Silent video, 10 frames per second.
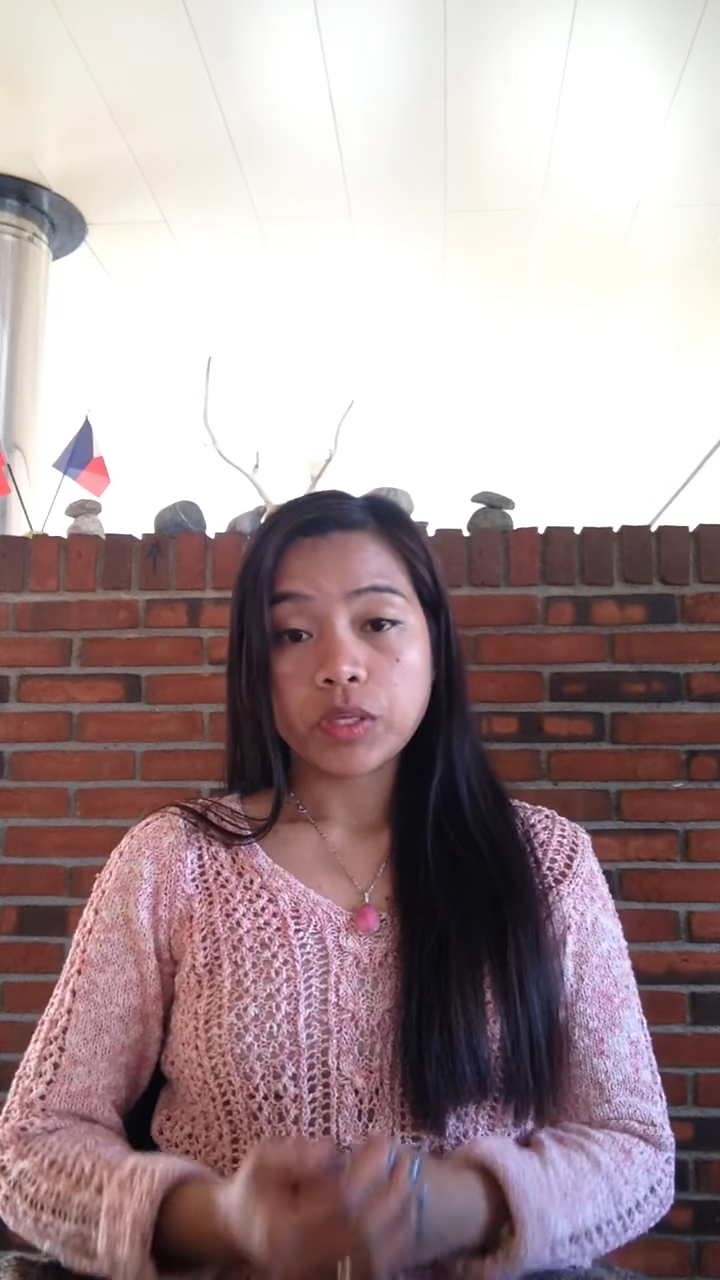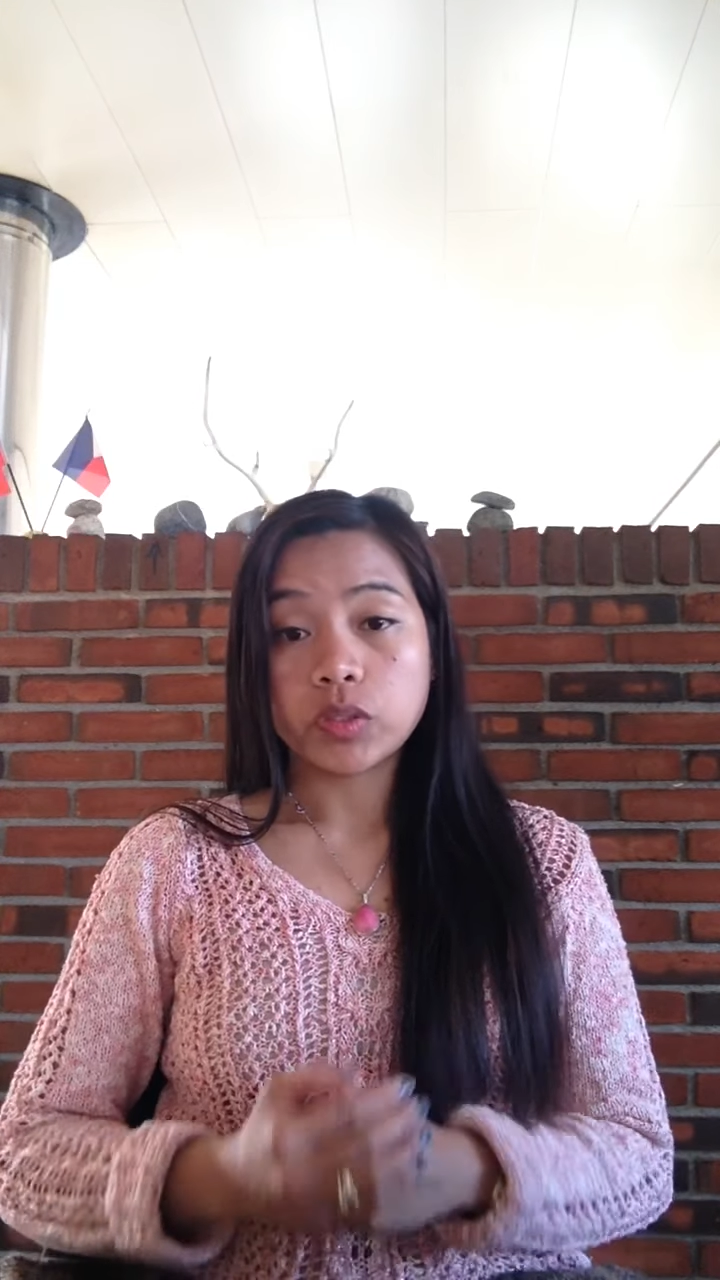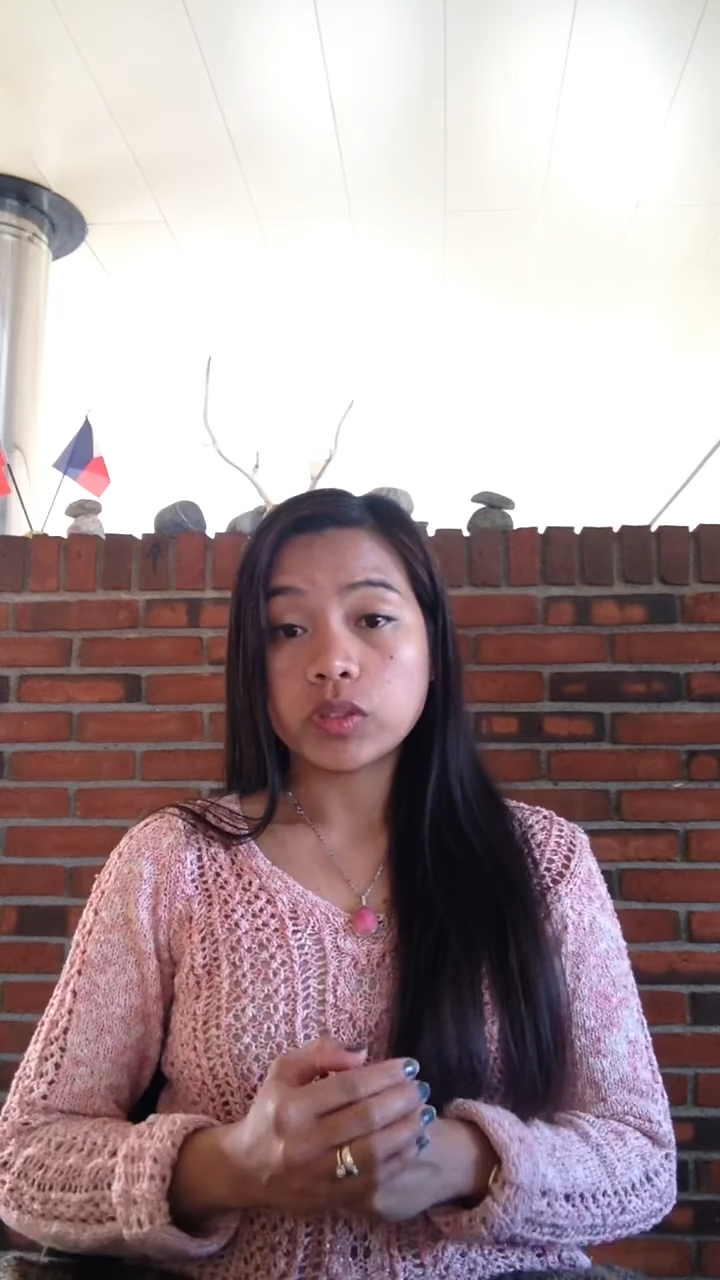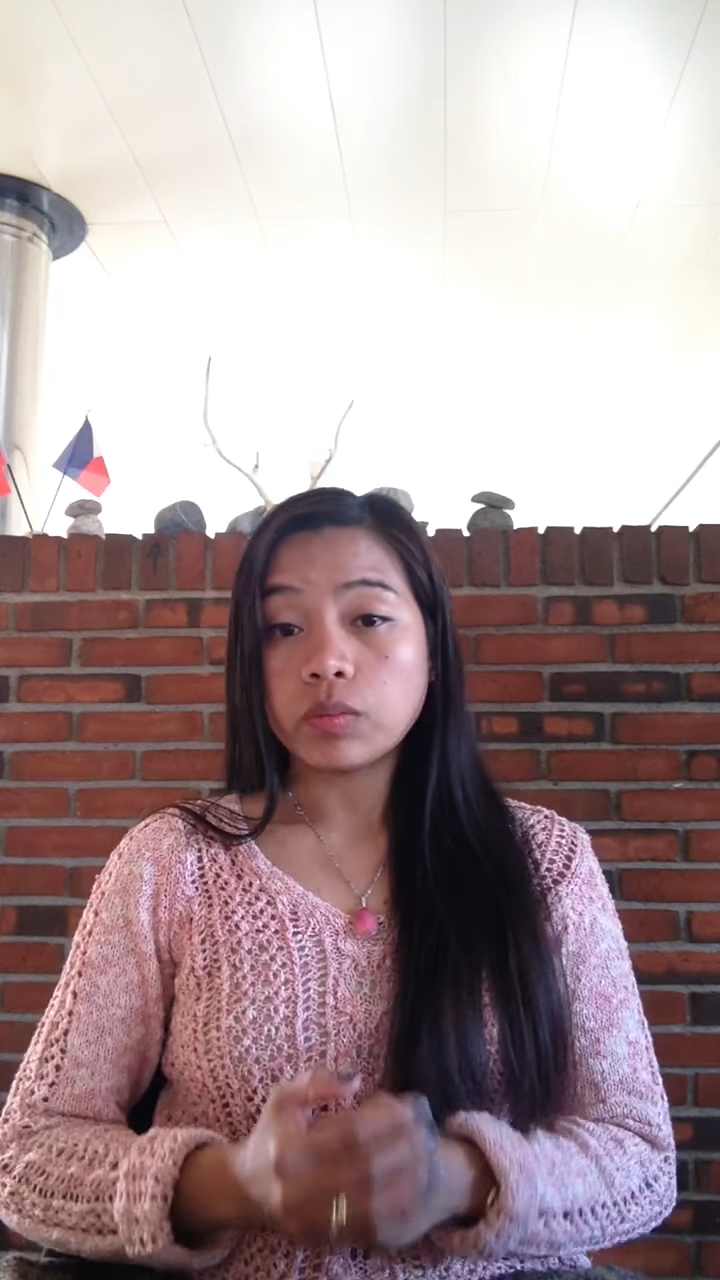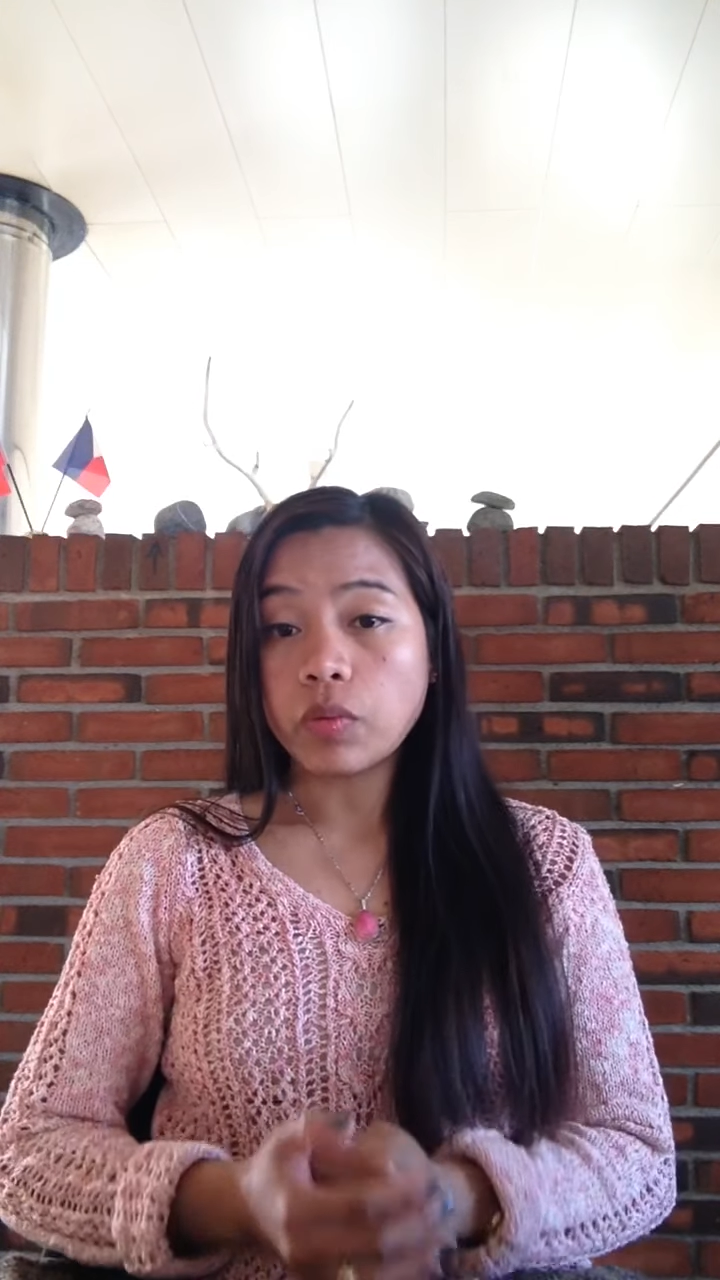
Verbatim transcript: Good